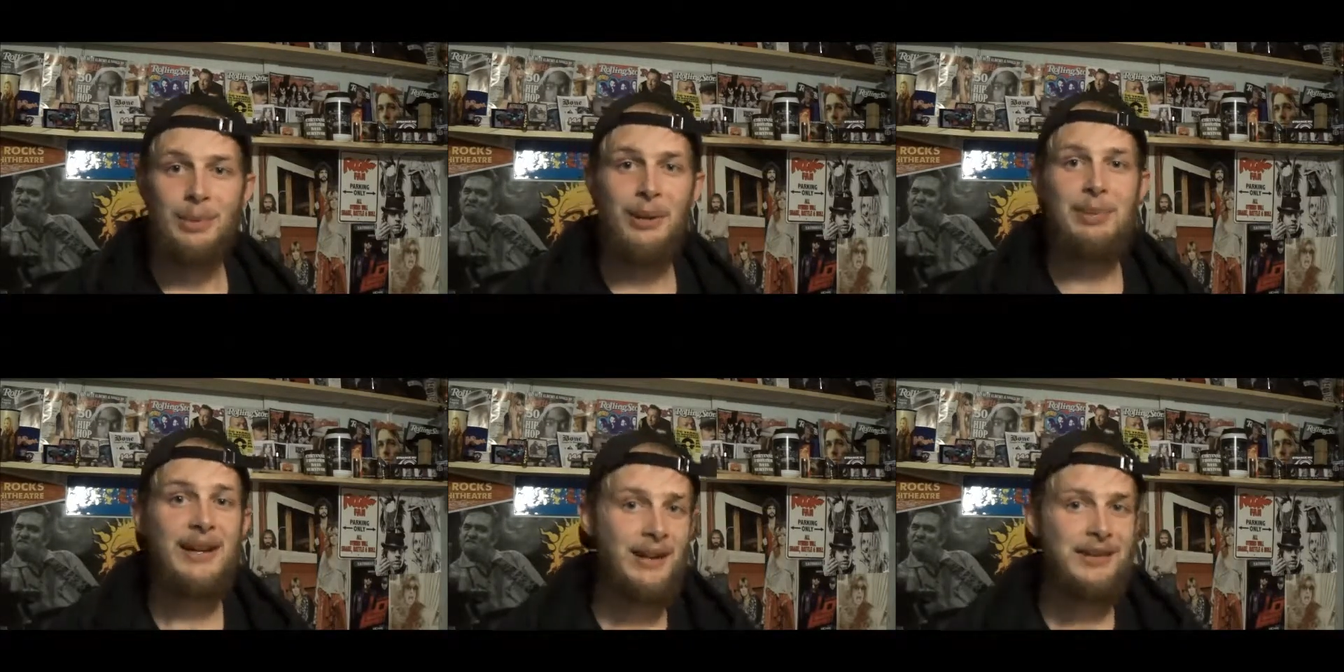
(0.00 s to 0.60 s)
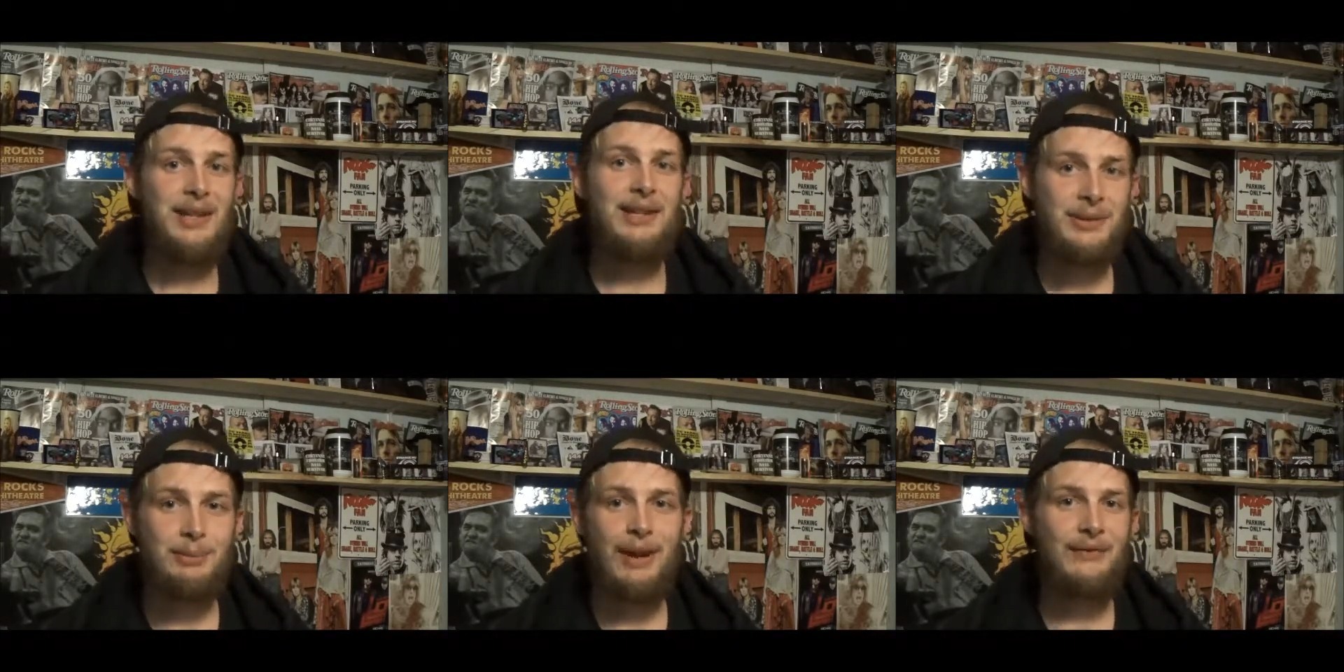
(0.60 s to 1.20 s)
but because he
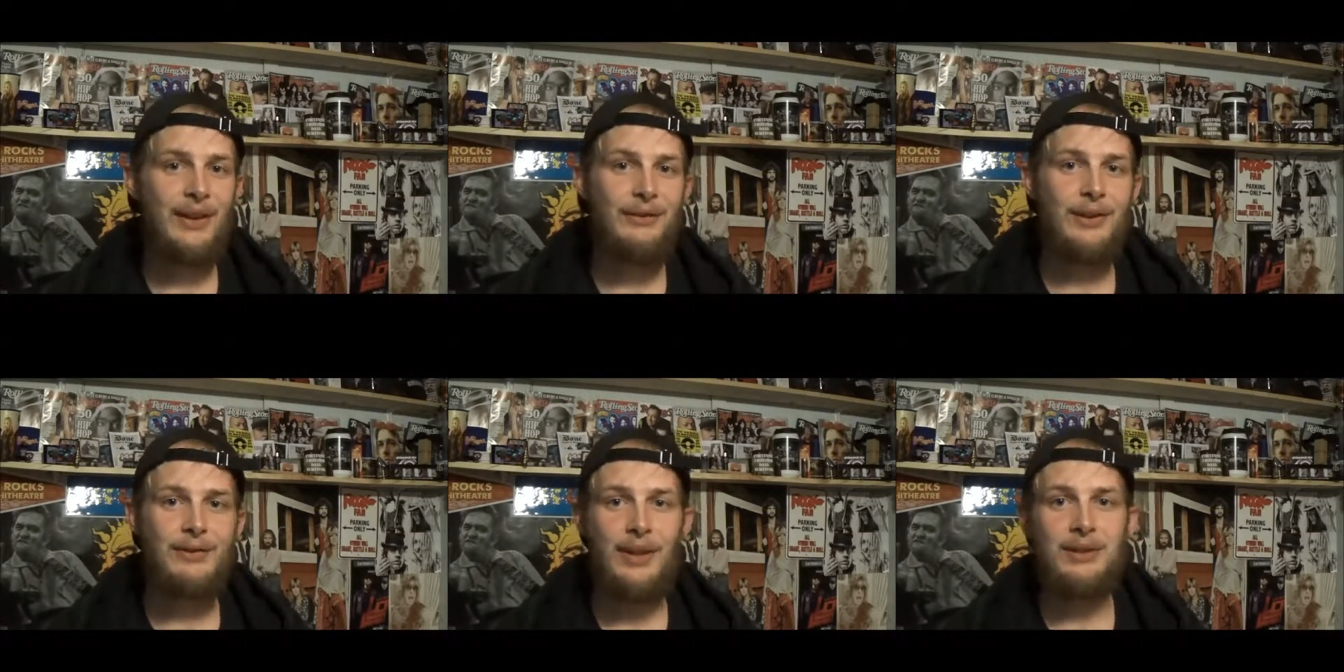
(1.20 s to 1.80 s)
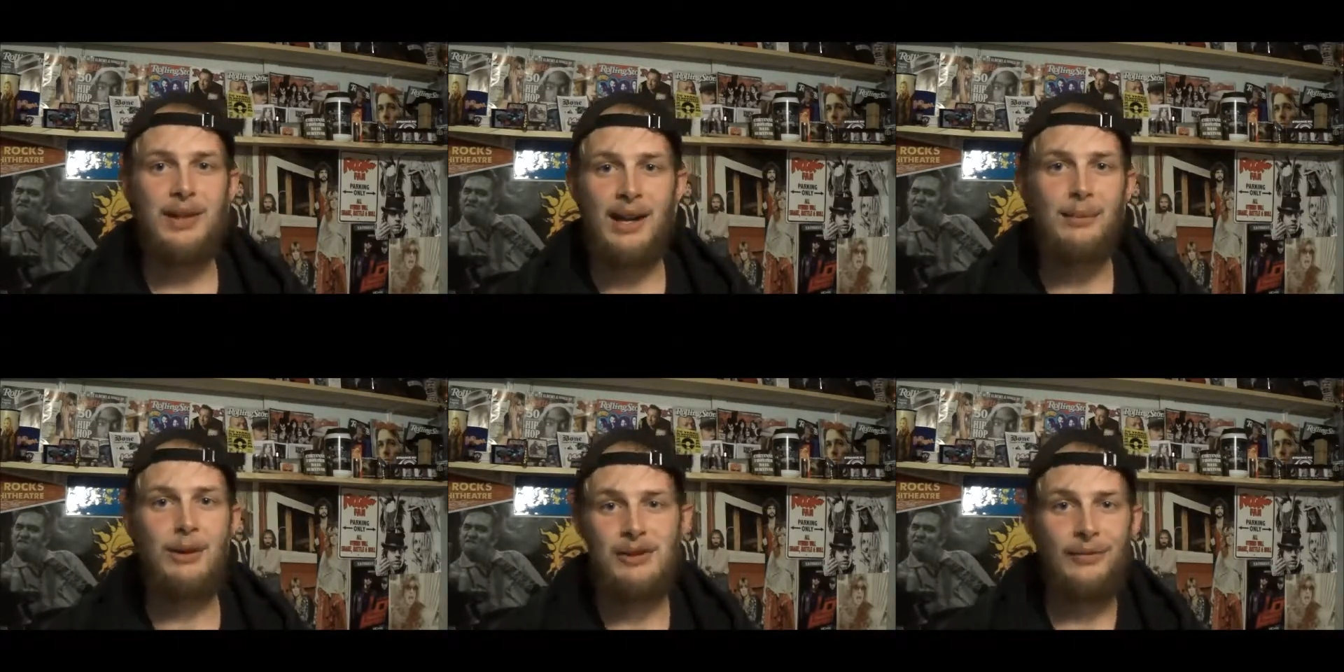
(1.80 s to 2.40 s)
is my favorite of all
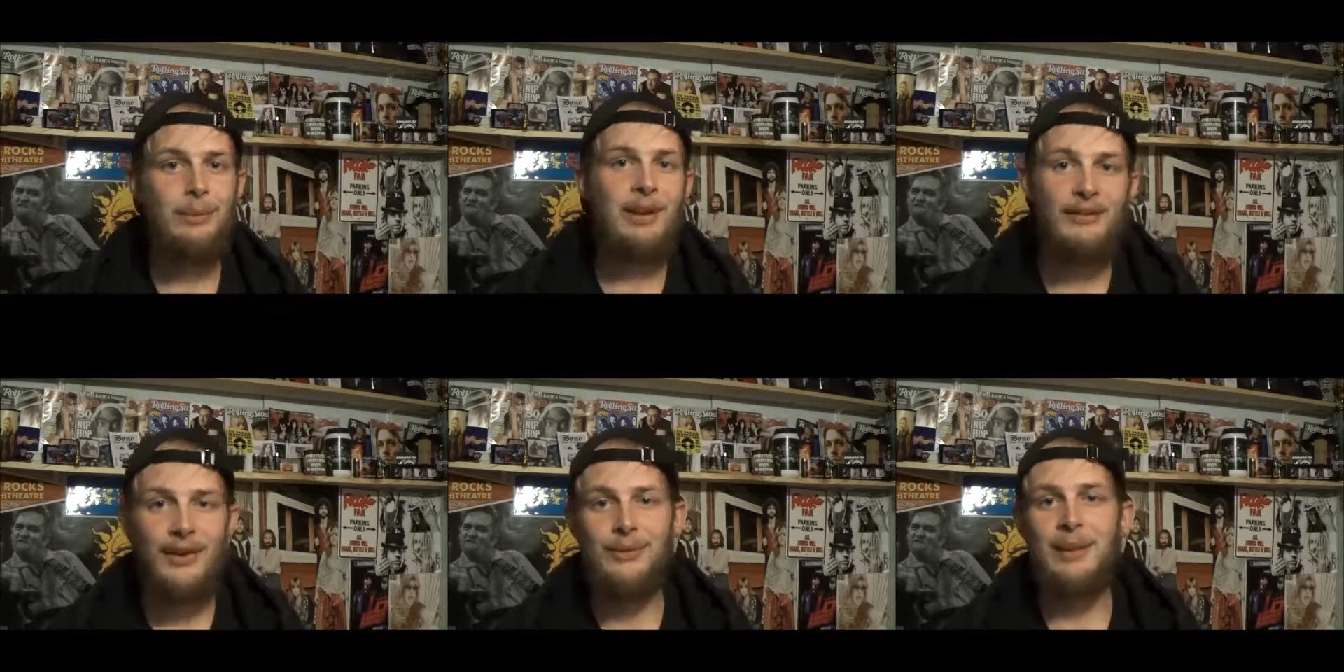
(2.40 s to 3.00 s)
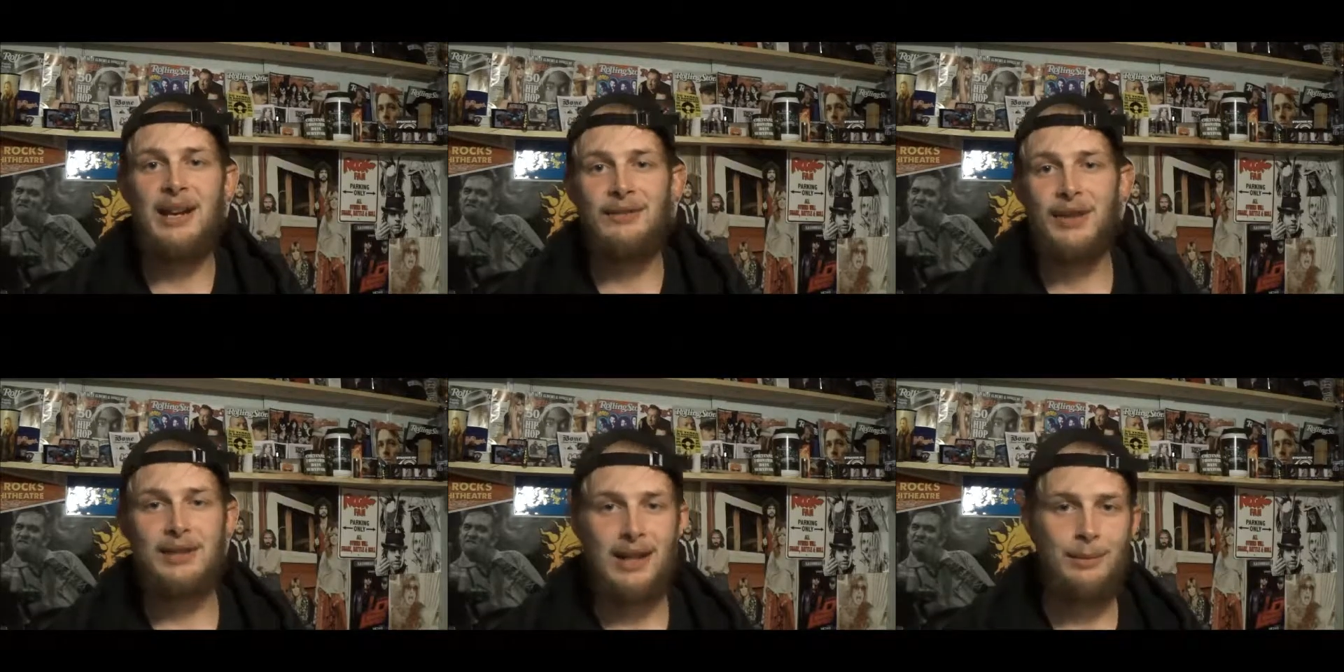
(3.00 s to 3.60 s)
time, or he's from my favorite band of
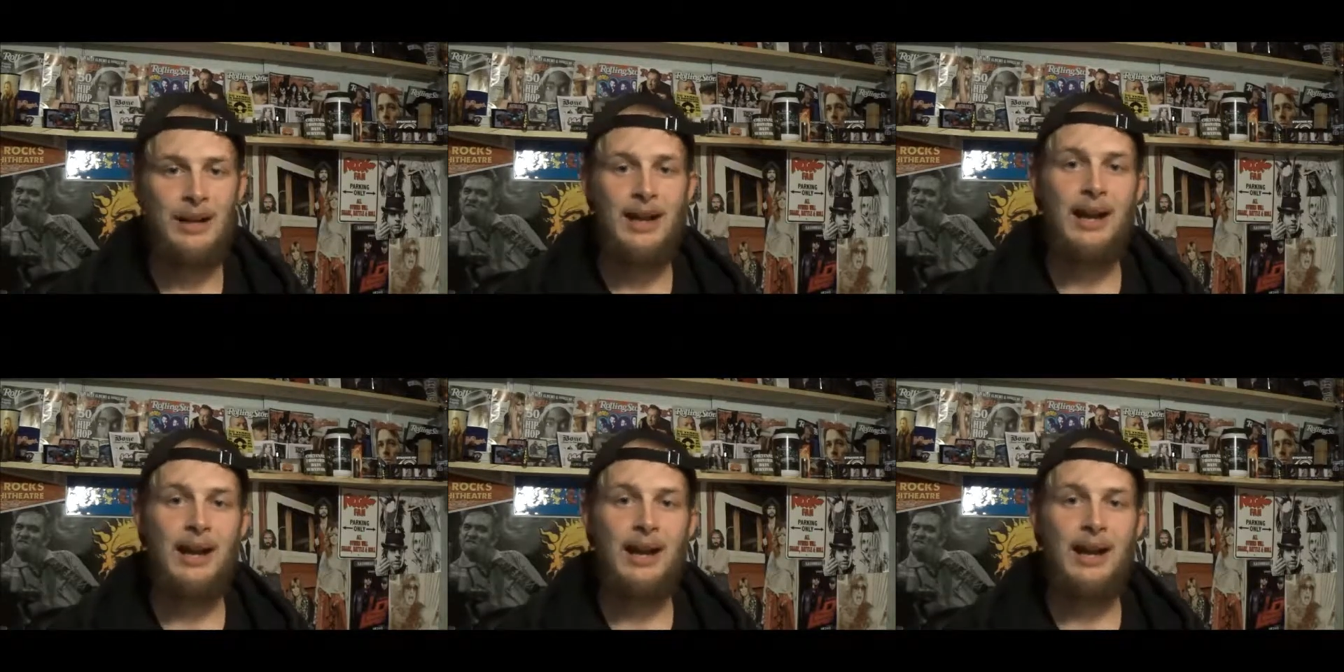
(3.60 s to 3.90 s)
all time,